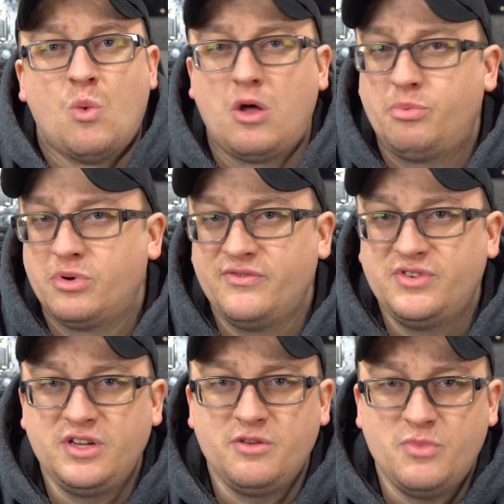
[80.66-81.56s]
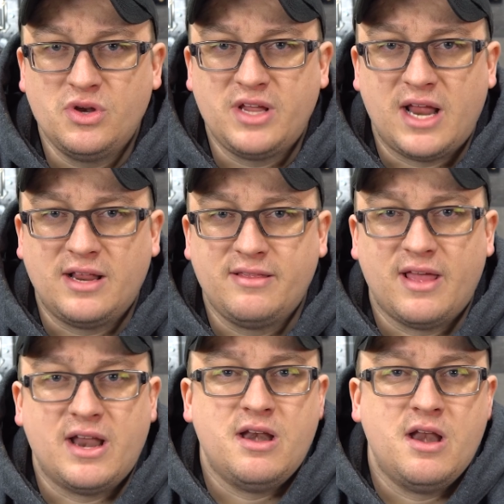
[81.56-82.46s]
While previously communicated
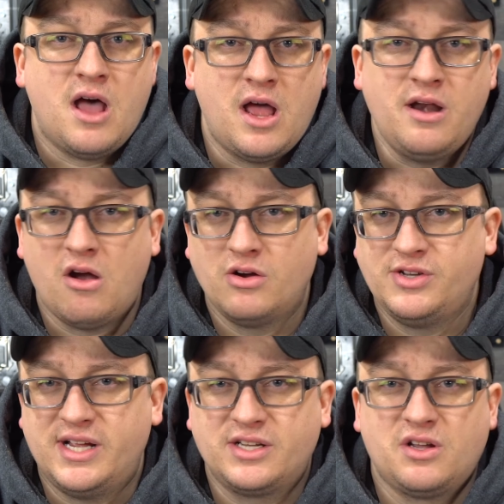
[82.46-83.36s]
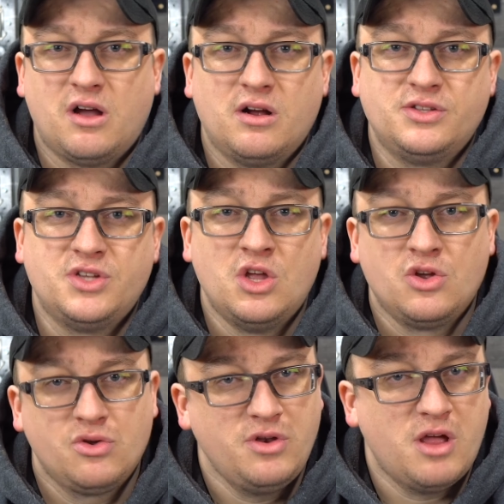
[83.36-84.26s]
that non-RTX cards
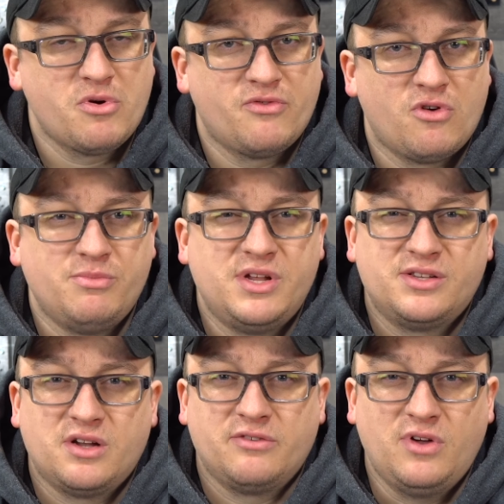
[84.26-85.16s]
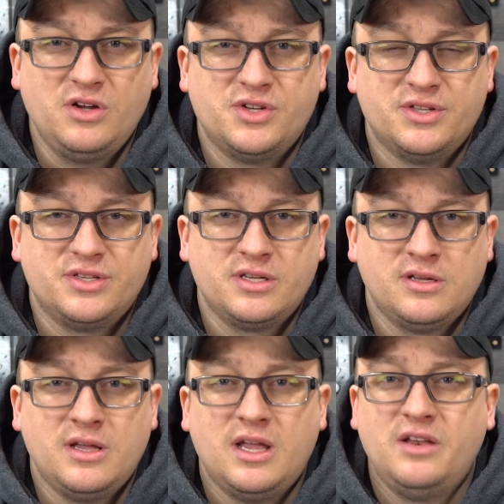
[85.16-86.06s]
could not perform DXR functions,
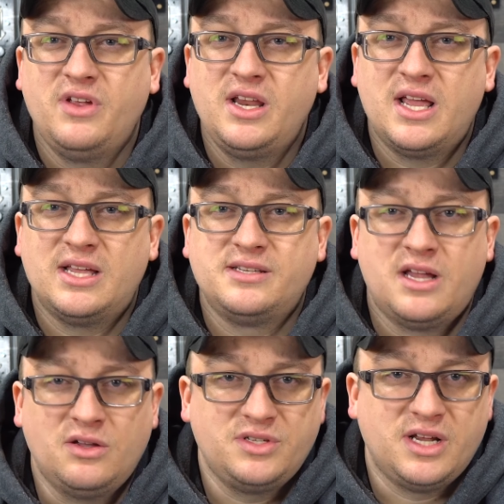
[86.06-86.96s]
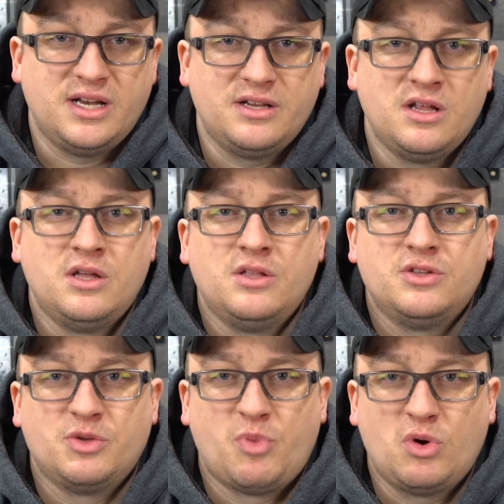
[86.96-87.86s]
NVIDIA has now stated
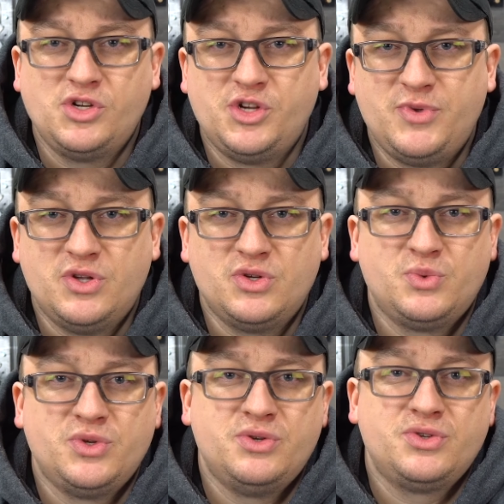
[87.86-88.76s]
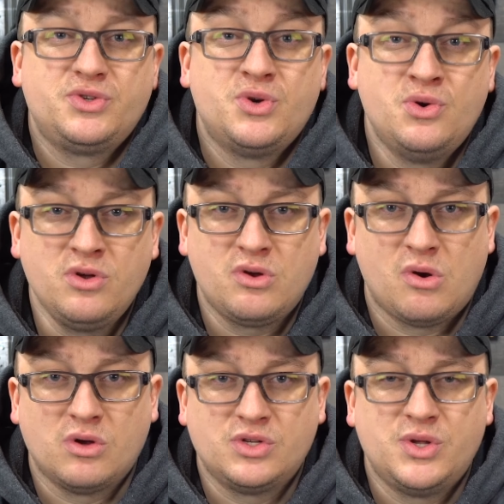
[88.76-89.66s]
supported GPUs will use CUDA
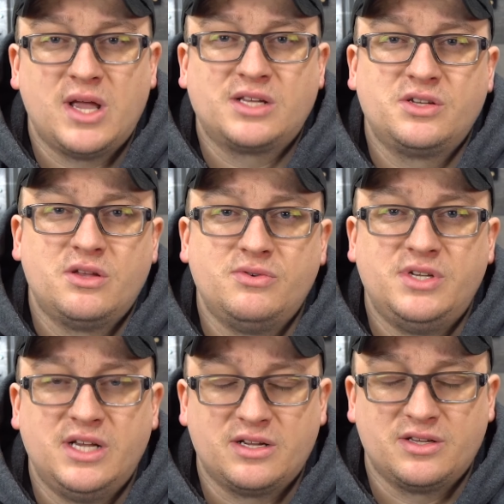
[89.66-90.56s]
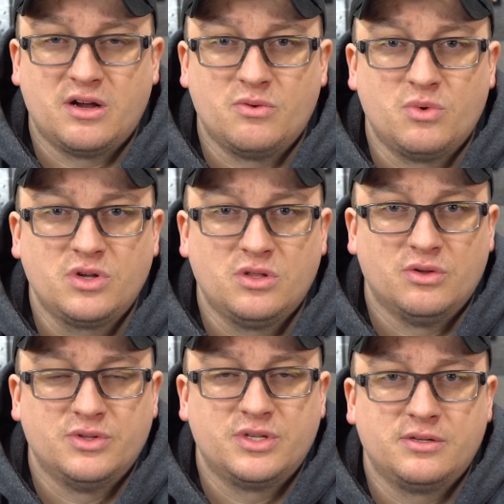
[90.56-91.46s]
cores to execute DXR
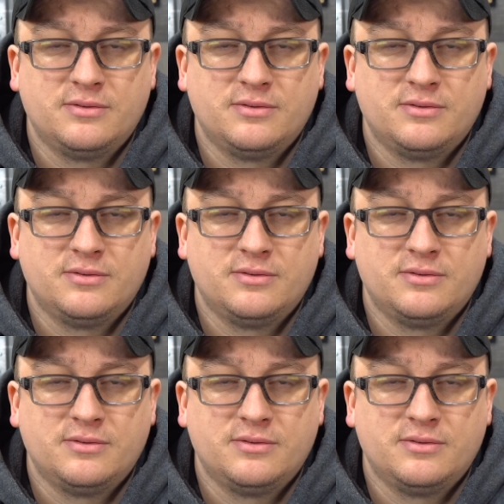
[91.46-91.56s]
workloads.